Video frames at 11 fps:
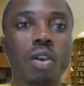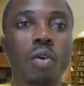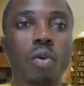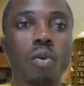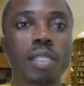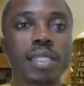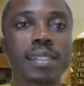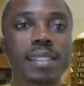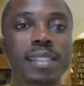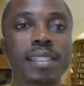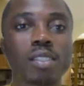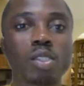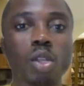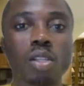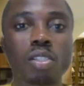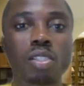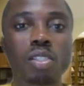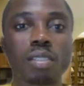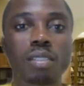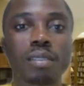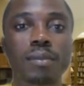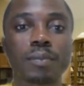who is not
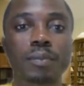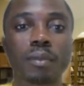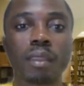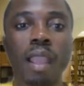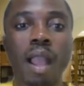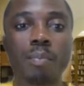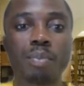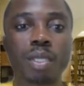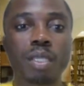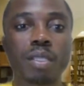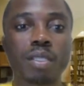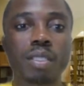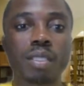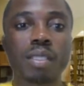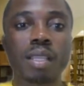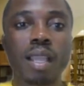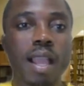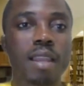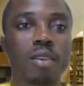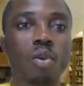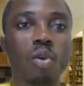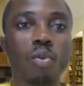happy and
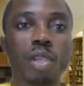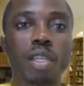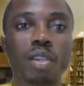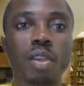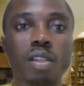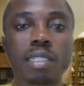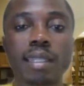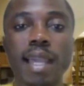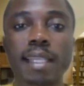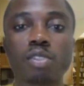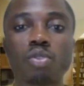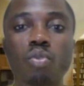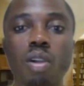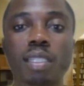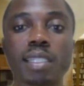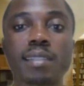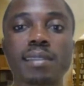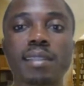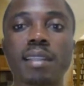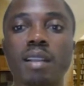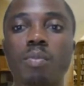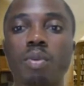who will not like to work in
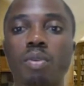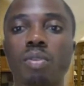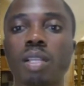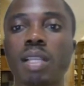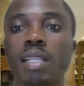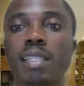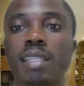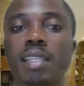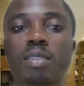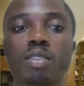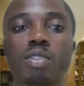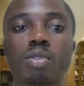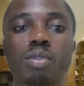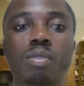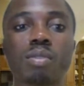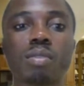Singapore, let us know.